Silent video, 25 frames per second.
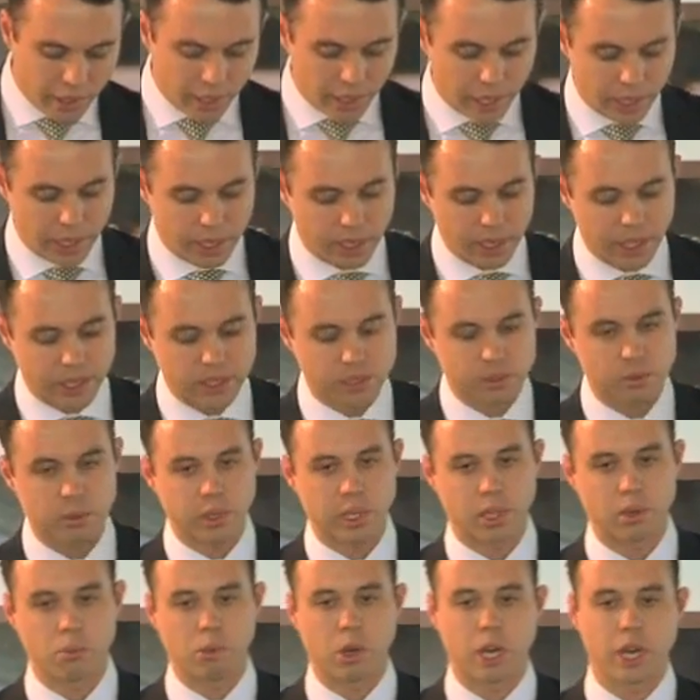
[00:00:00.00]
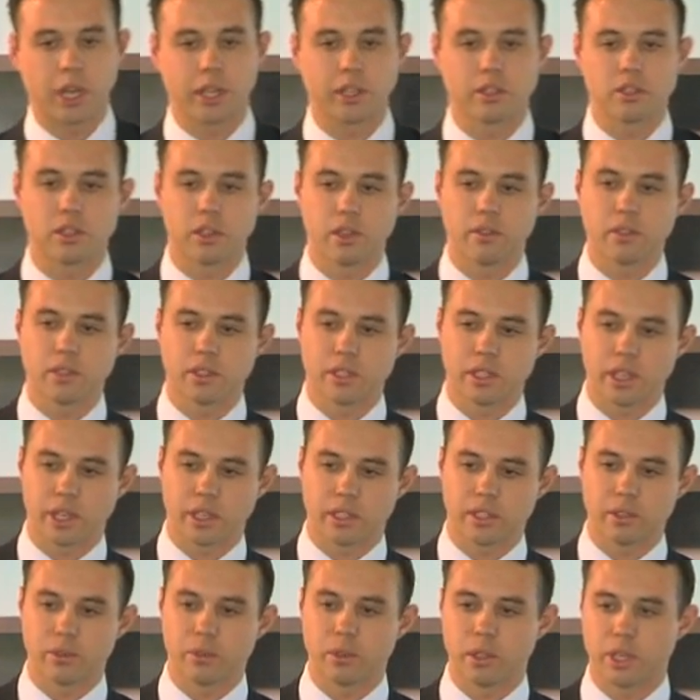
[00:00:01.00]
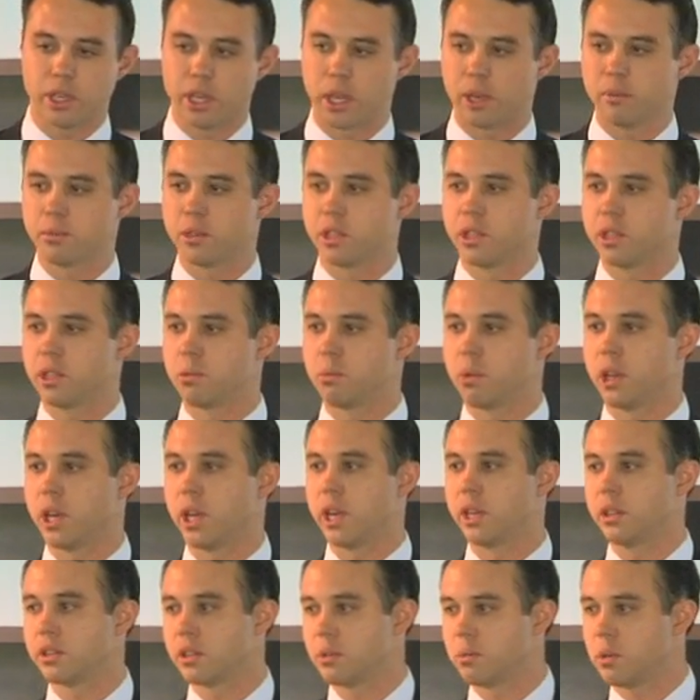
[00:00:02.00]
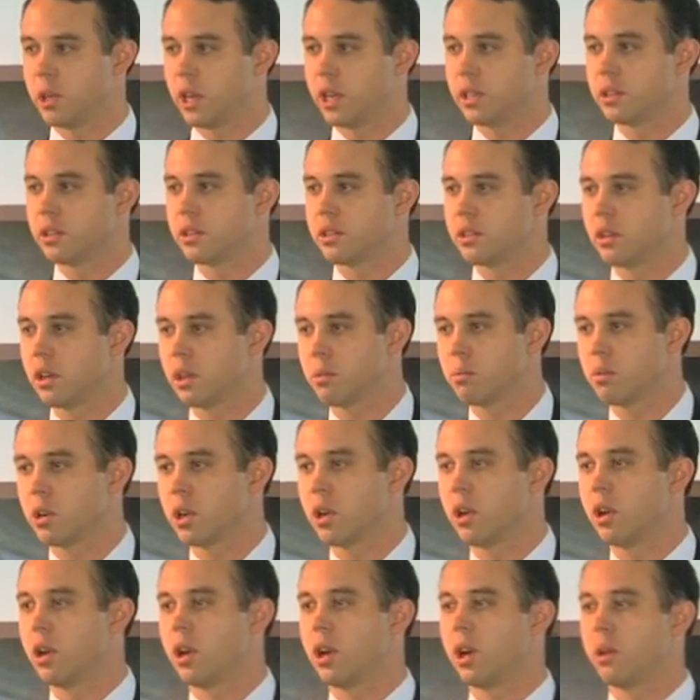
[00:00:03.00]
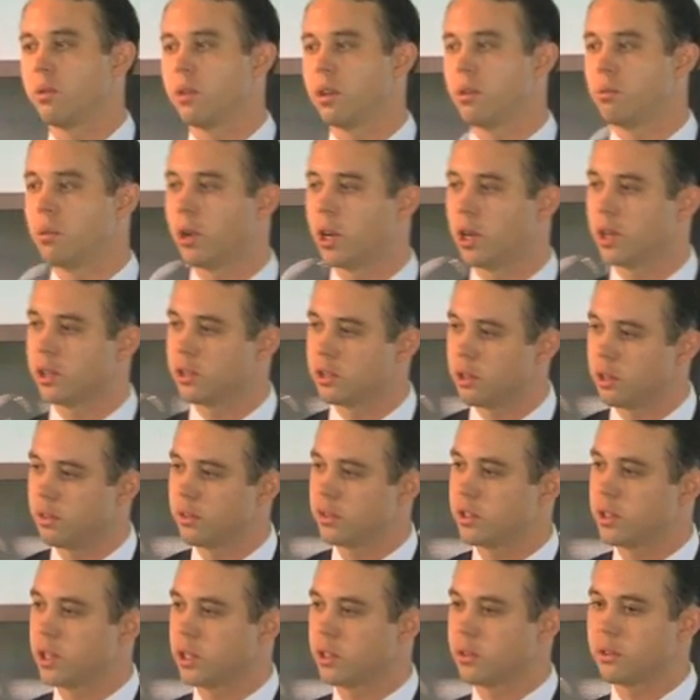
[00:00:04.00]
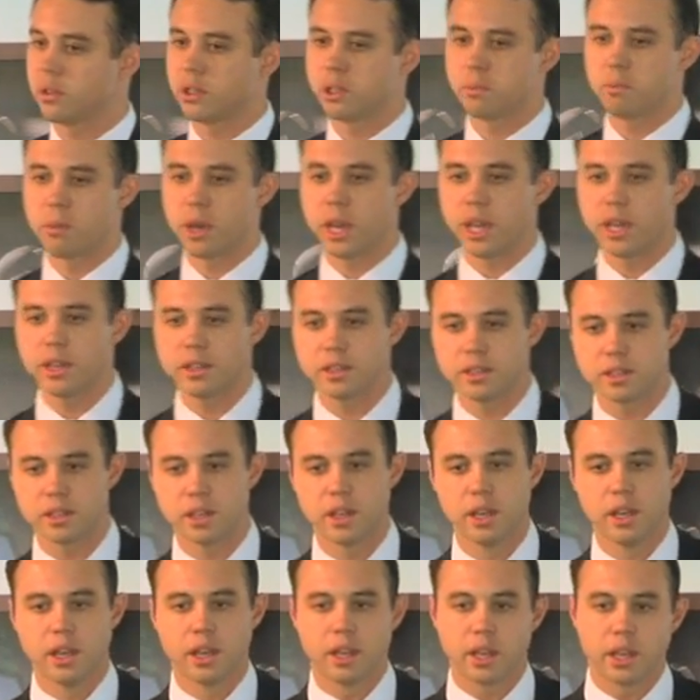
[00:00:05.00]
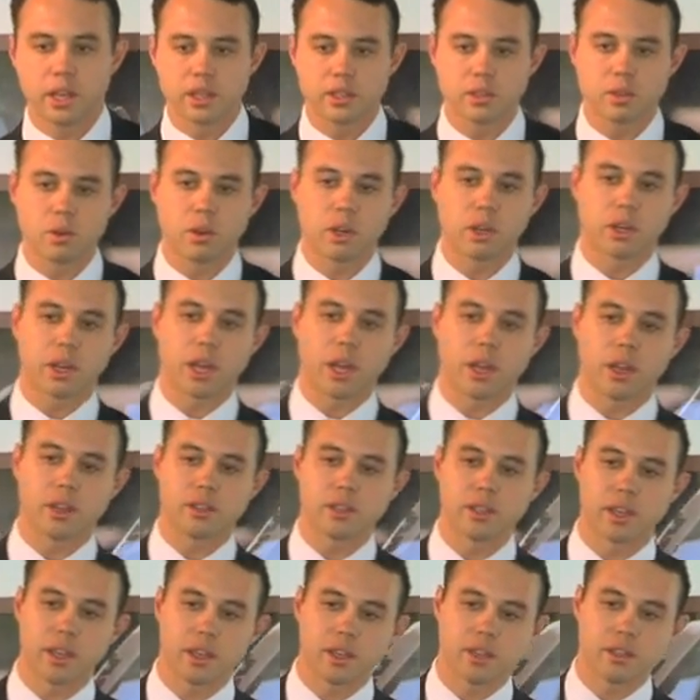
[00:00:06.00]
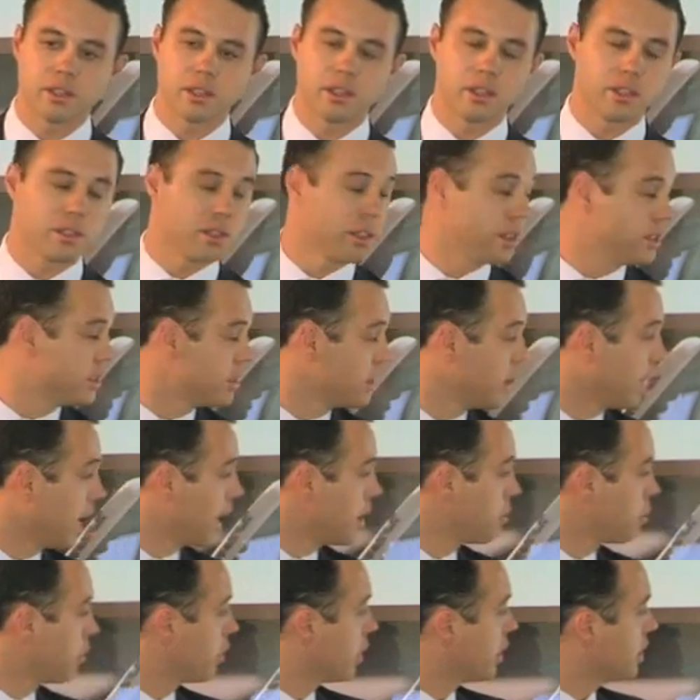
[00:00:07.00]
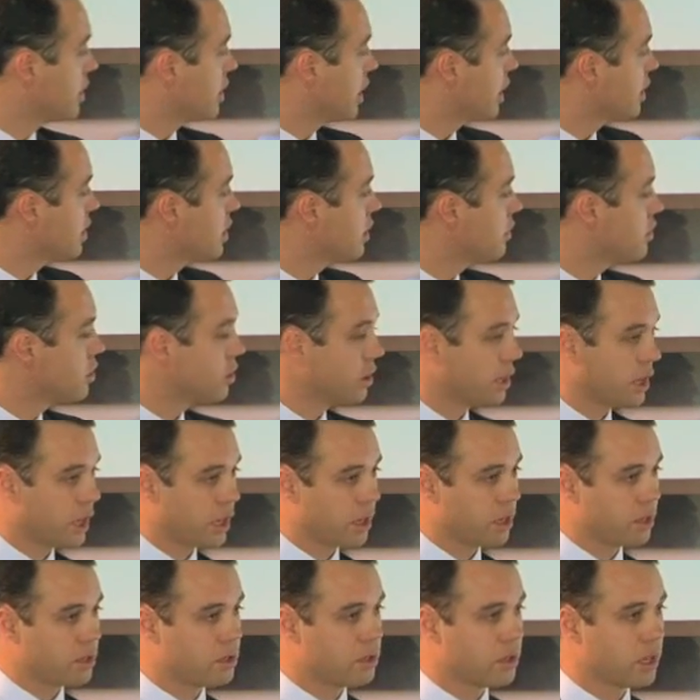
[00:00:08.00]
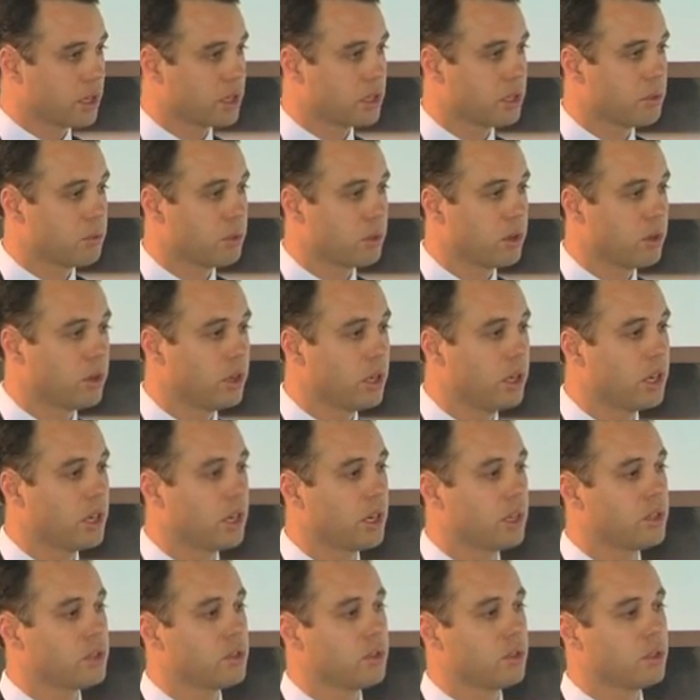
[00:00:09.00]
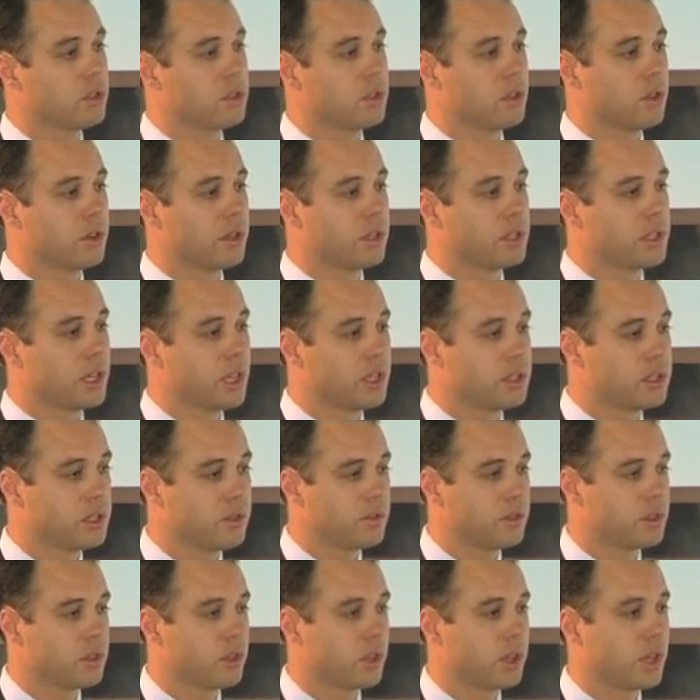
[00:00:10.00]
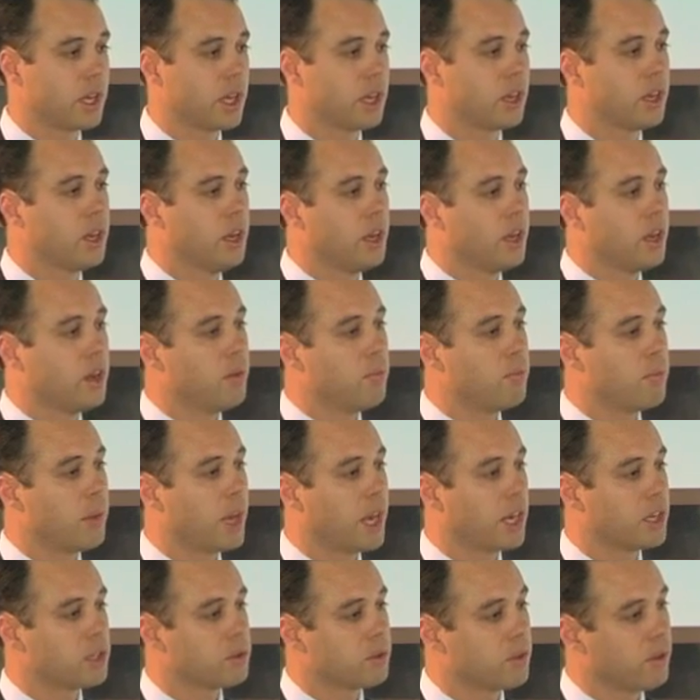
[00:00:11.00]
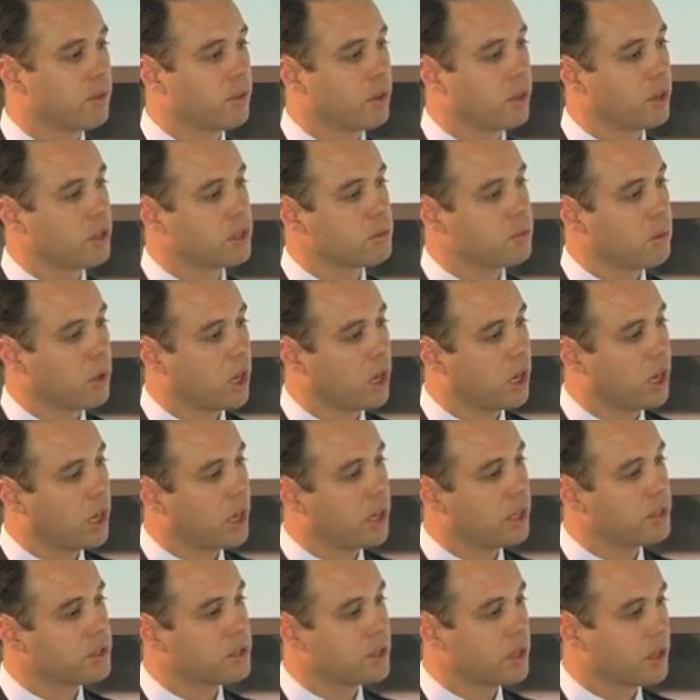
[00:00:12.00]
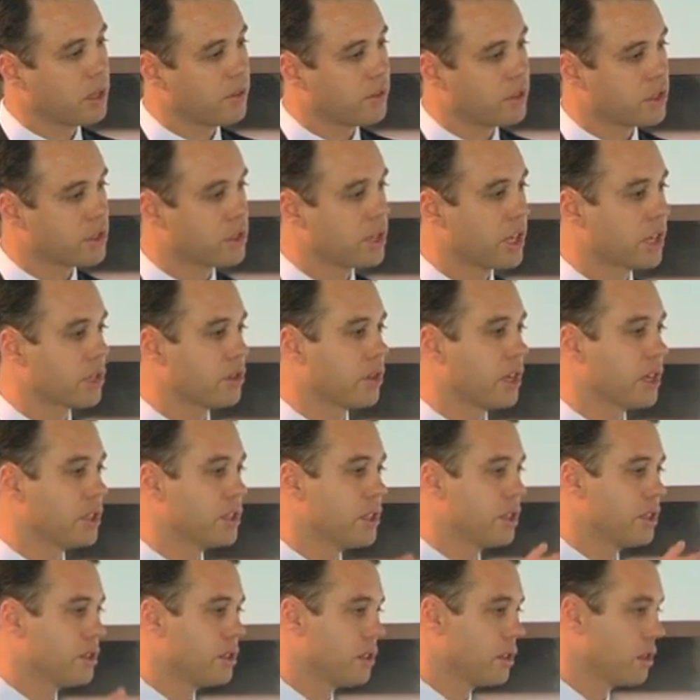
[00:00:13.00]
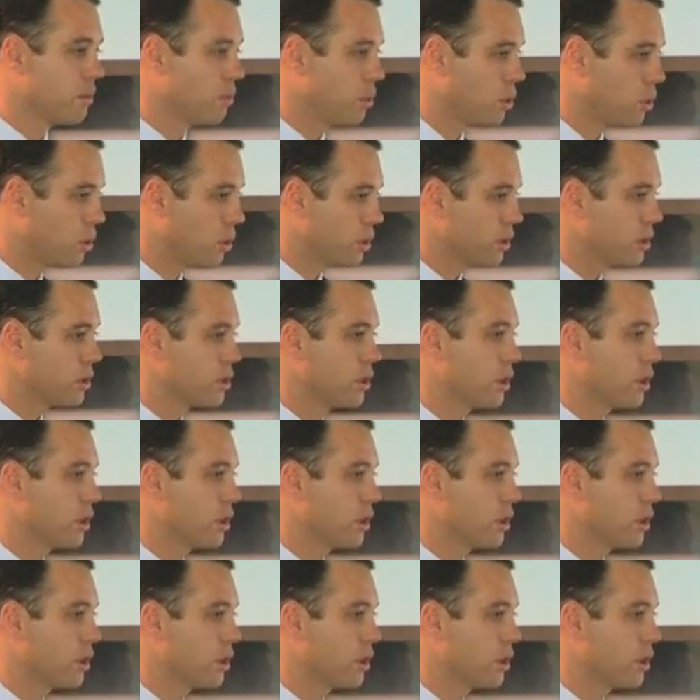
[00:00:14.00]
And that's when the mining service sector really comes into play. So places like Mackay, where the mining service sector is based, it's labour intensive during that construction period, and it's also intensive during that management of those mines and the infrastructure assets and the ports.